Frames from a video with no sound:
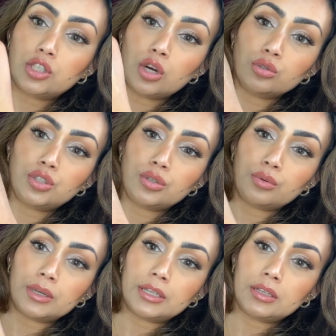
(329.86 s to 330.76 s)
tone
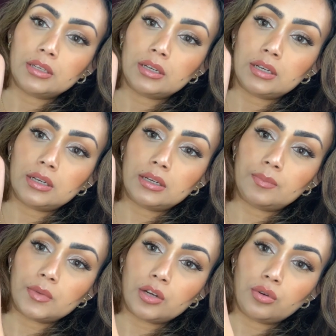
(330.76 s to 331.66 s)
to it.
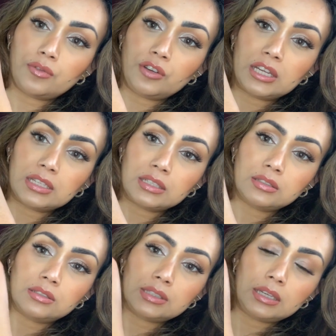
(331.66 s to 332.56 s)
I don't know if you can
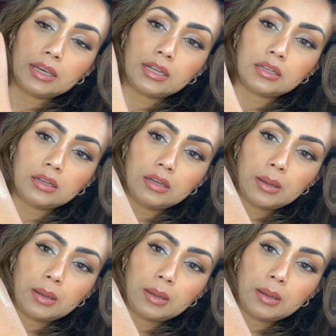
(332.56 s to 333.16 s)
see it,